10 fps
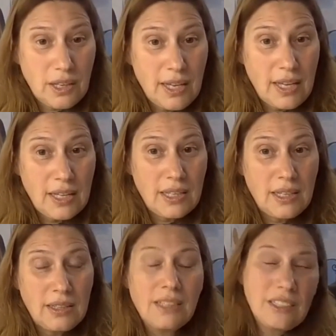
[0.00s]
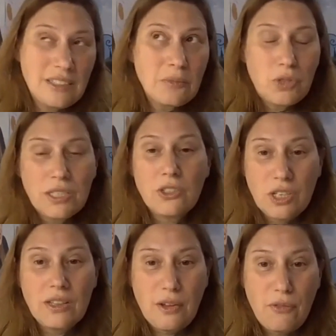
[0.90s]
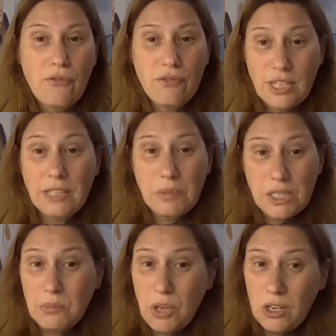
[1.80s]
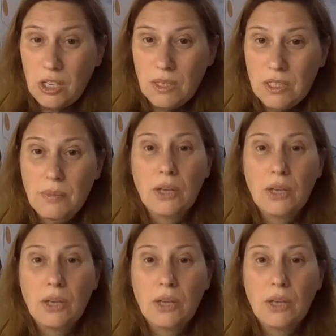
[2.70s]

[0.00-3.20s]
uh, they did some research and they sent me some document